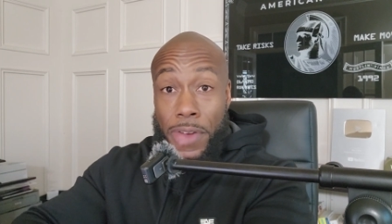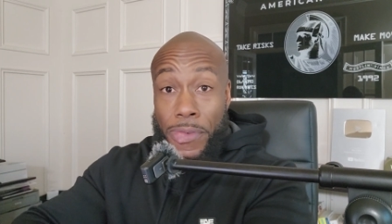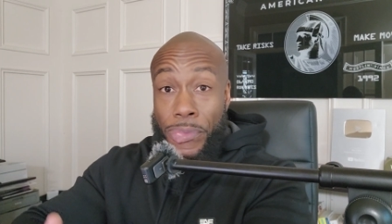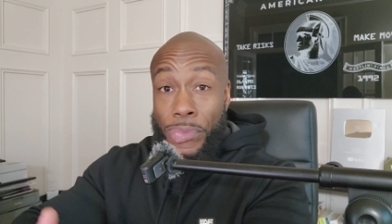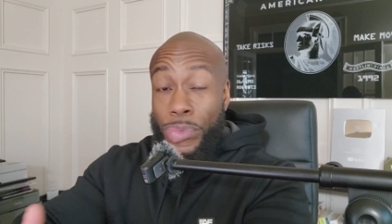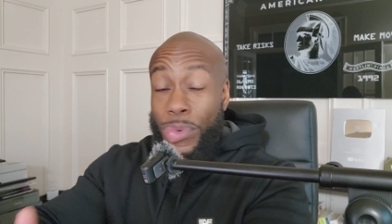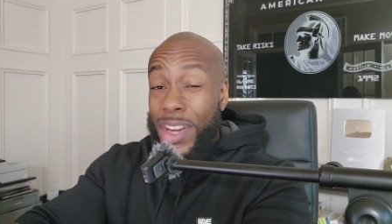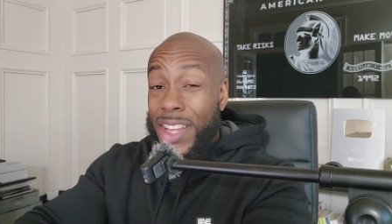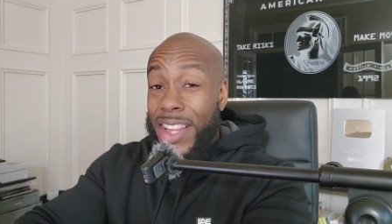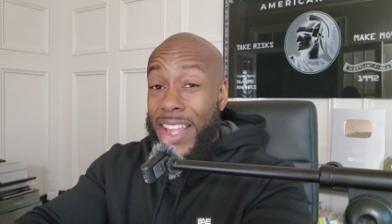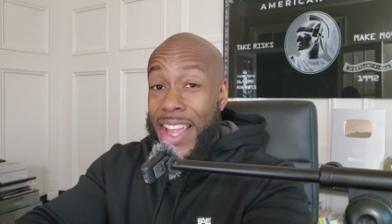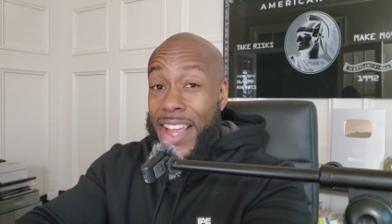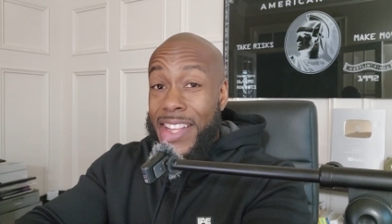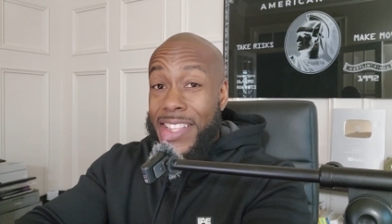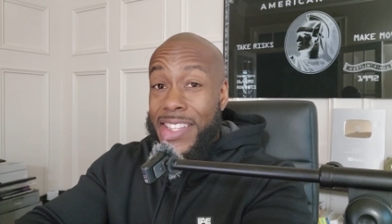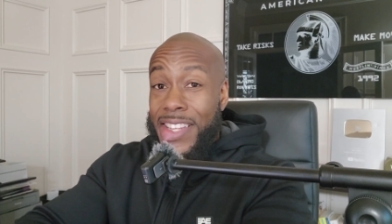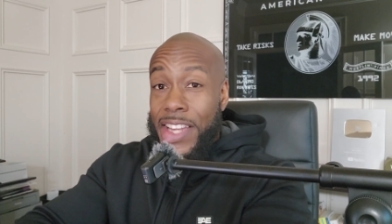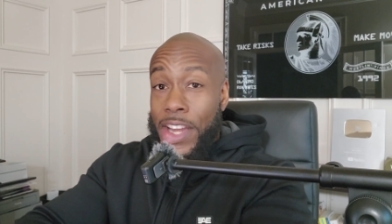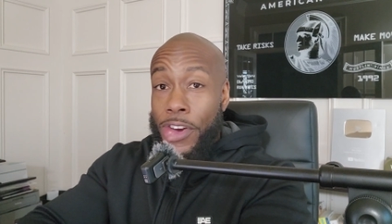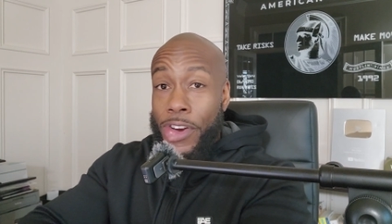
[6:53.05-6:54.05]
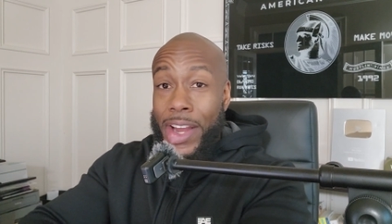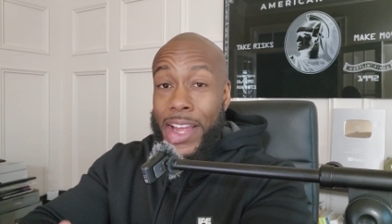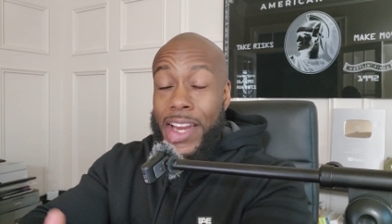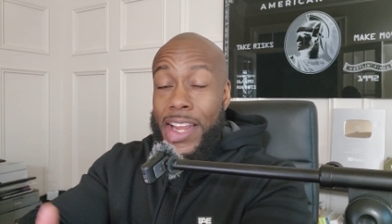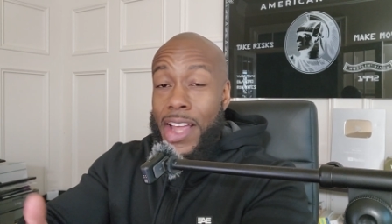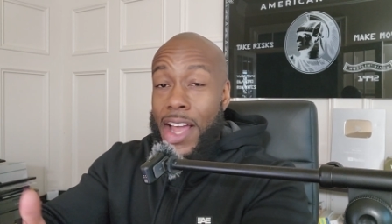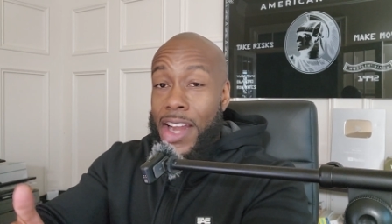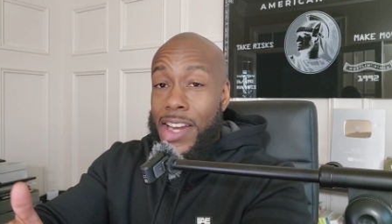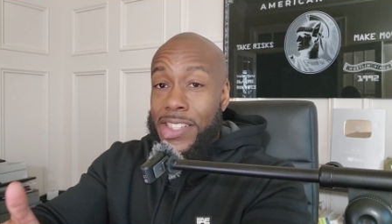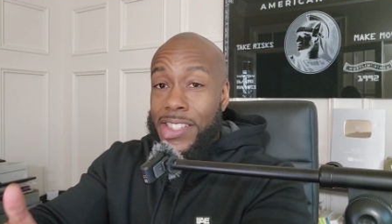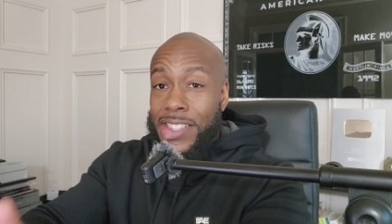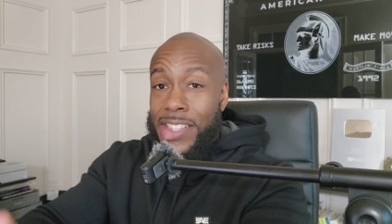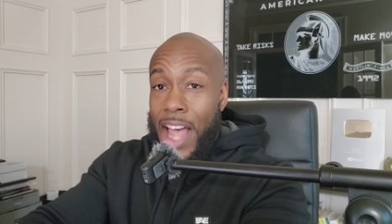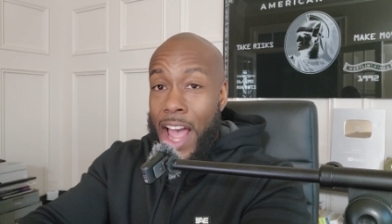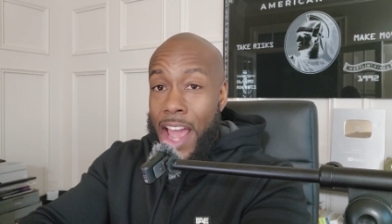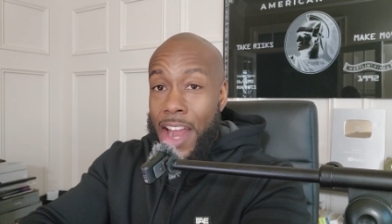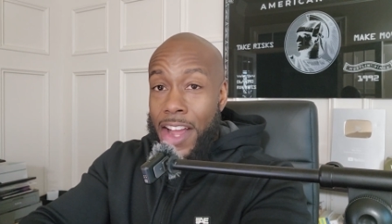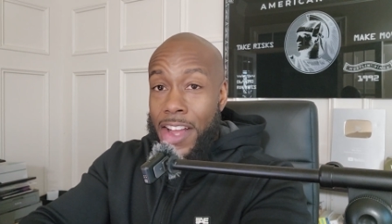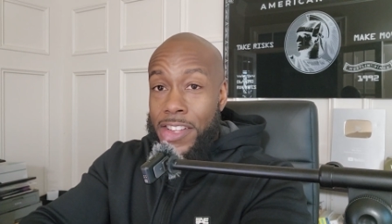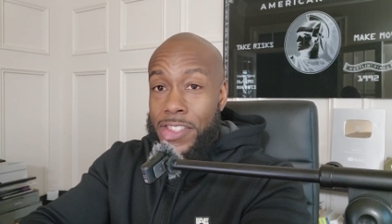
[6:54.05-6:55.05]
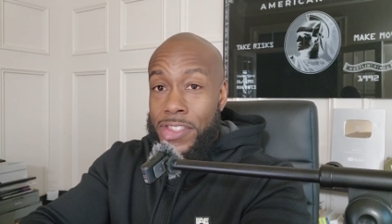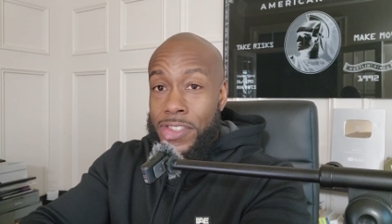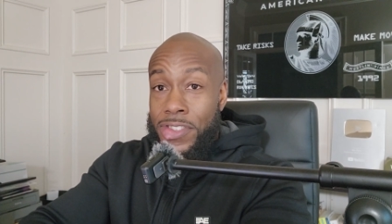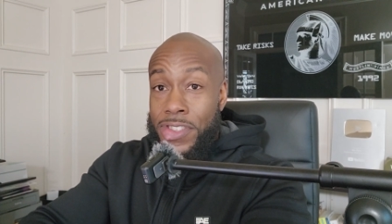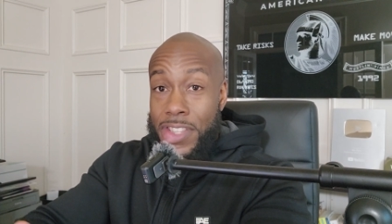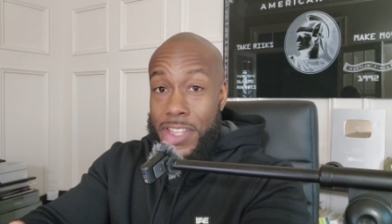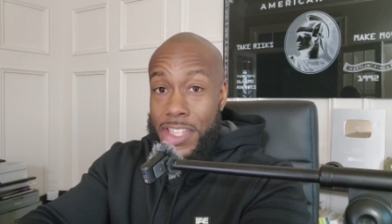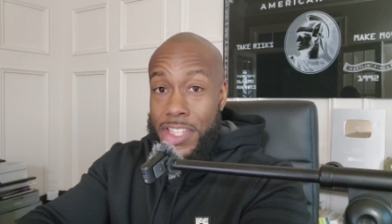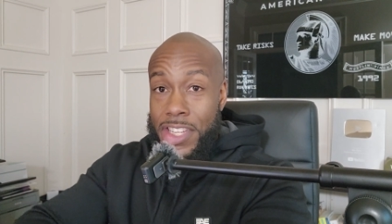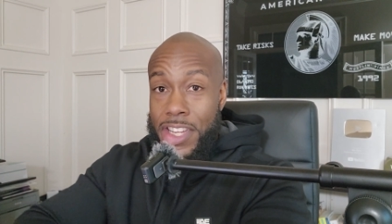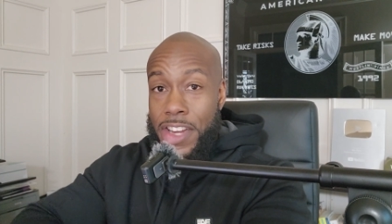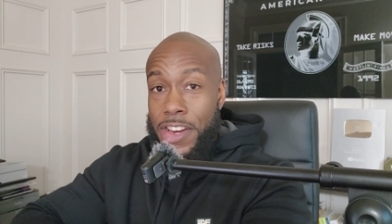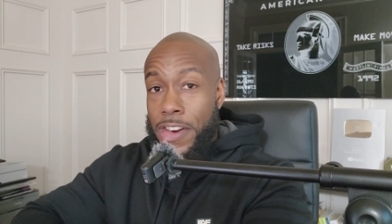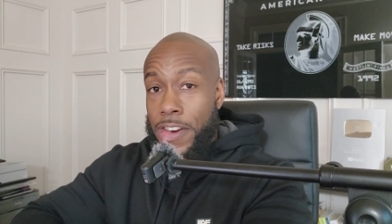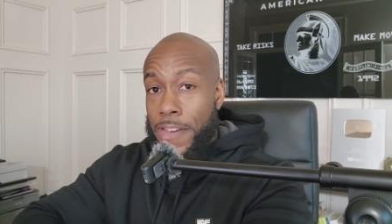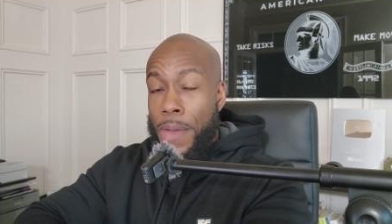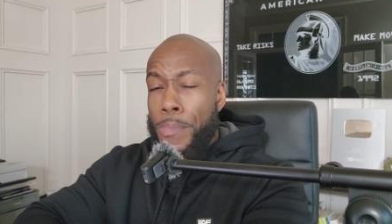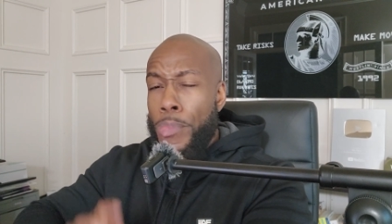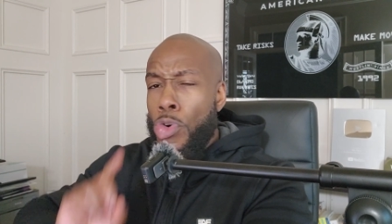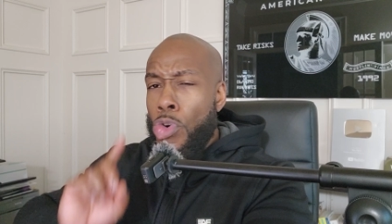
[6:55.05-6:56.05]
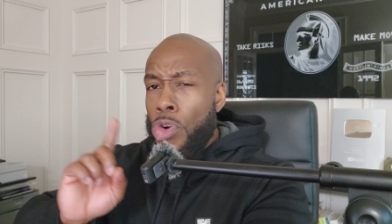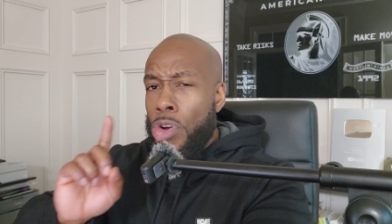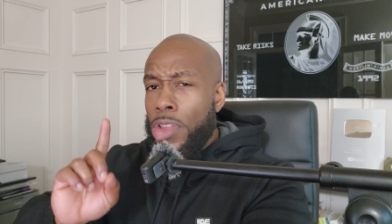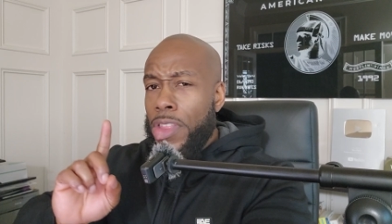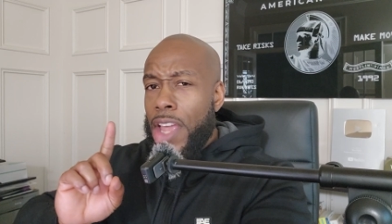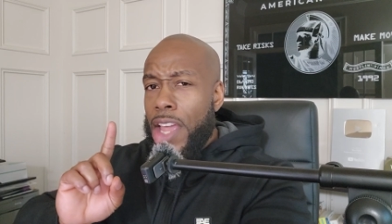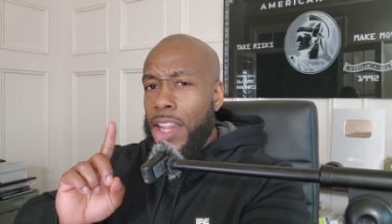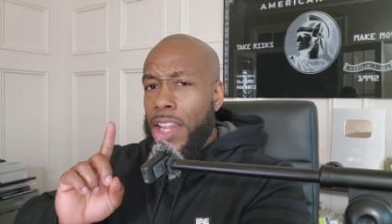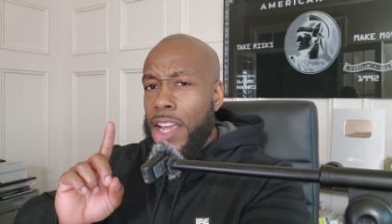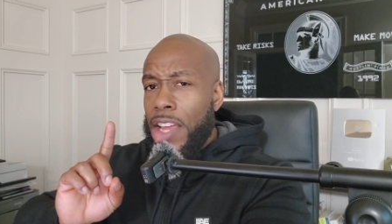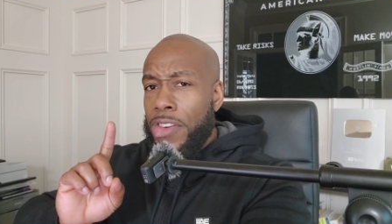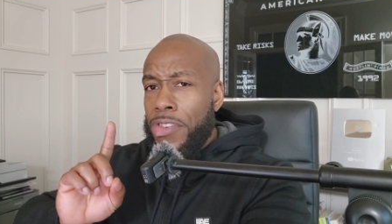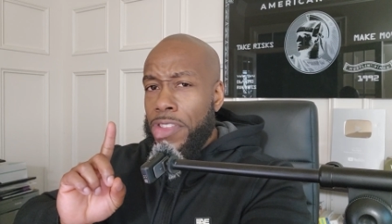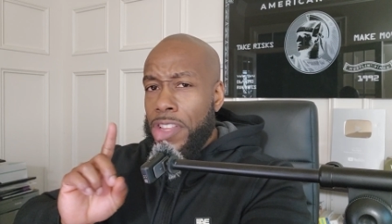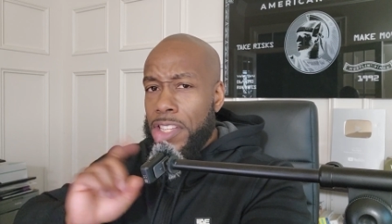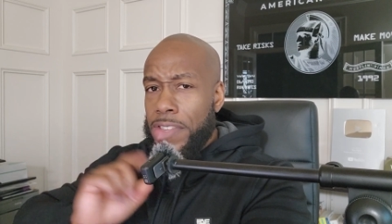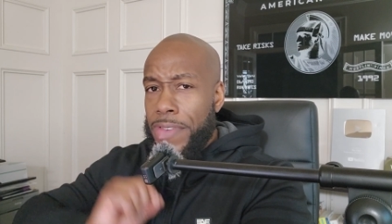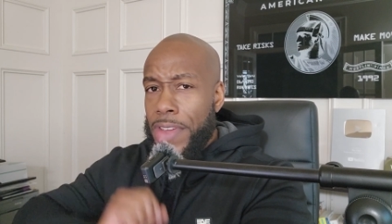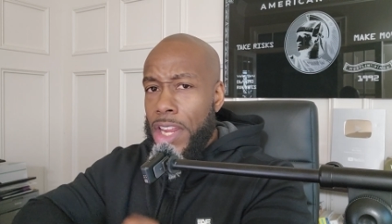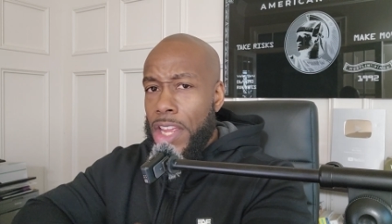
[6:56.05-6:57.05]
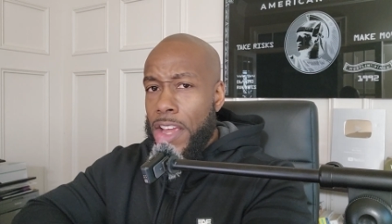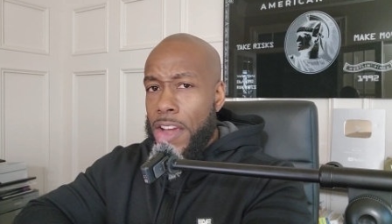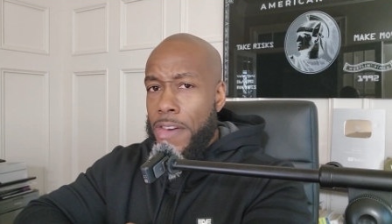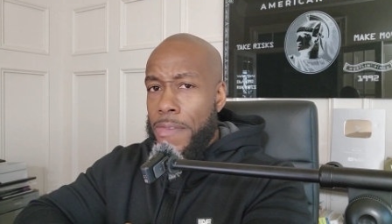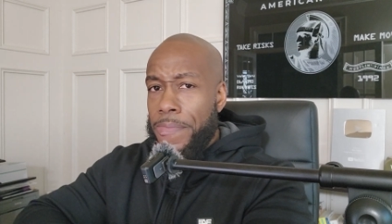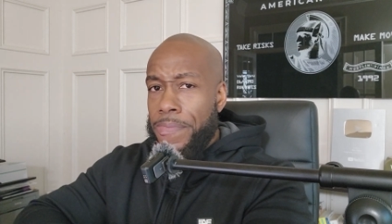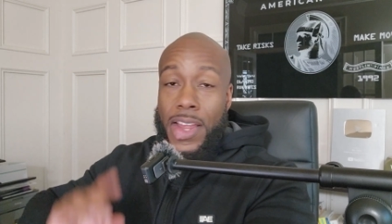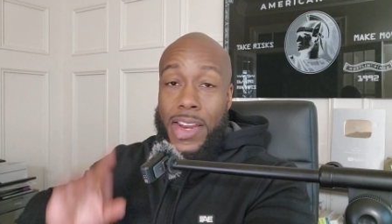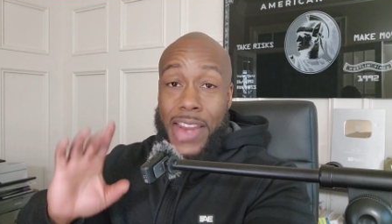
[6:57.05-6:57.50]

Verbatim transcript: freelancing or any kind of side hustles this year. More on that later in this video.